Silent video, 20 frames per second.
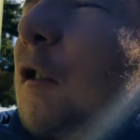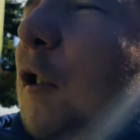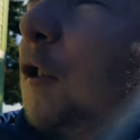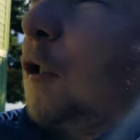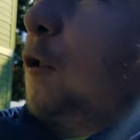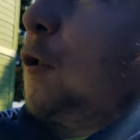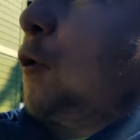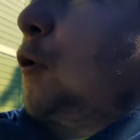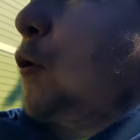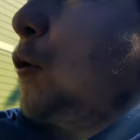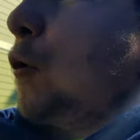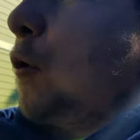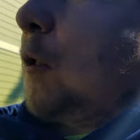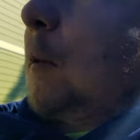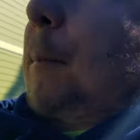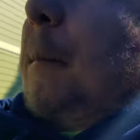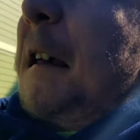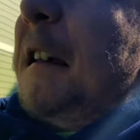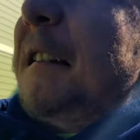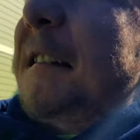to the
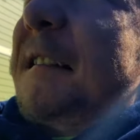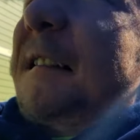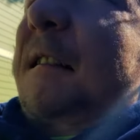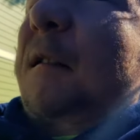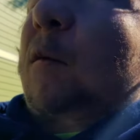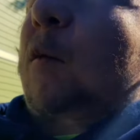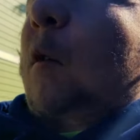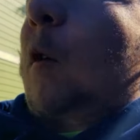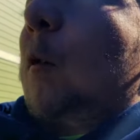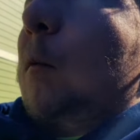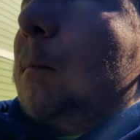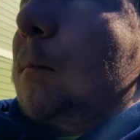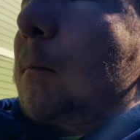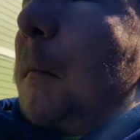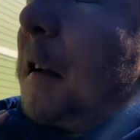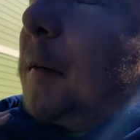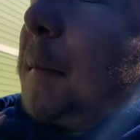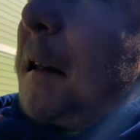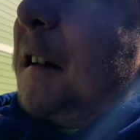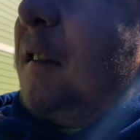bank. Well,
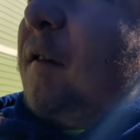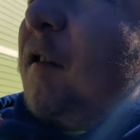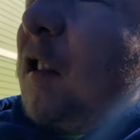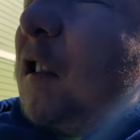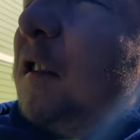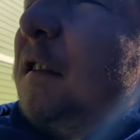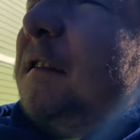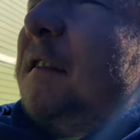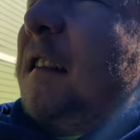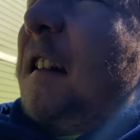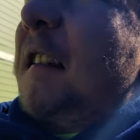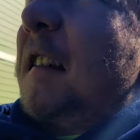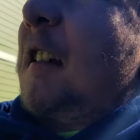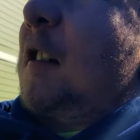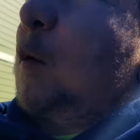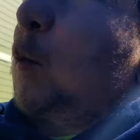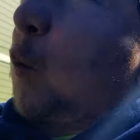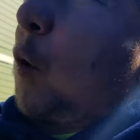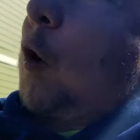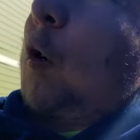my bank first, and
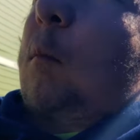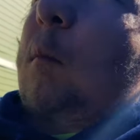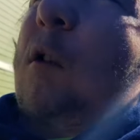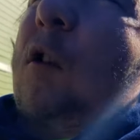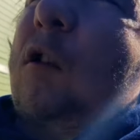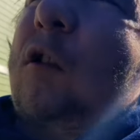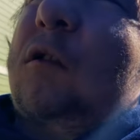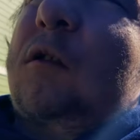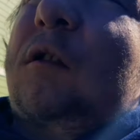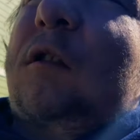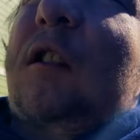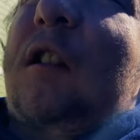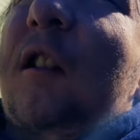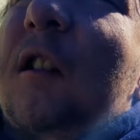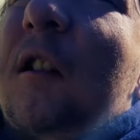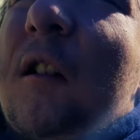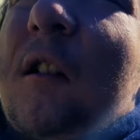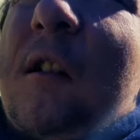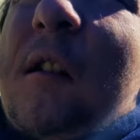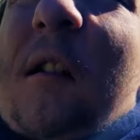then Walmart.
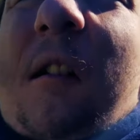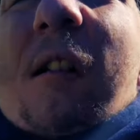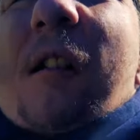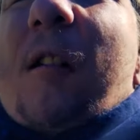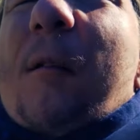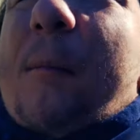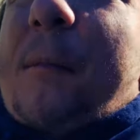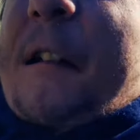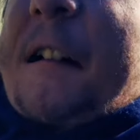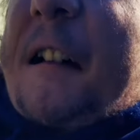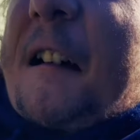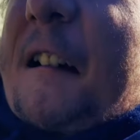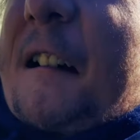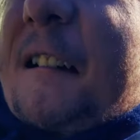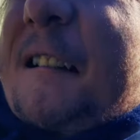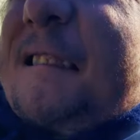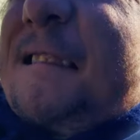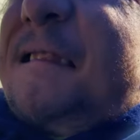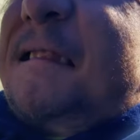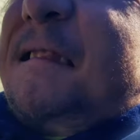
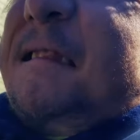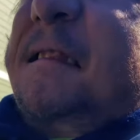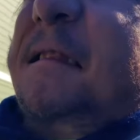Because,